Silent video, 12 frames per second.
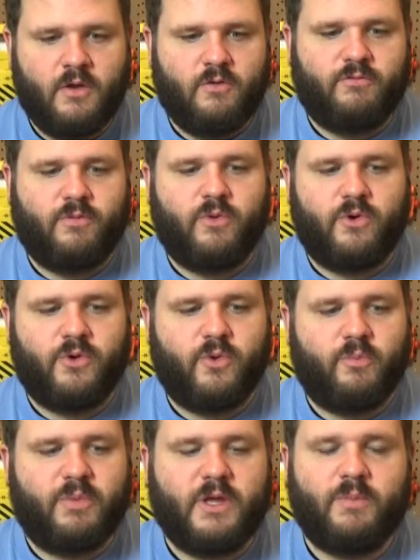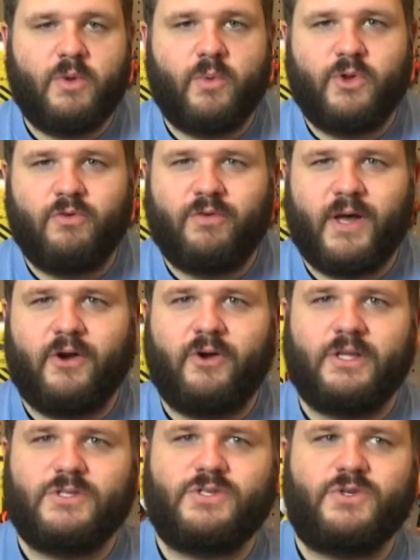for your BB when you fire
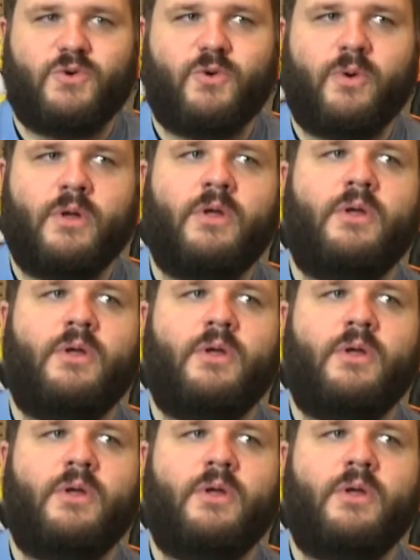it to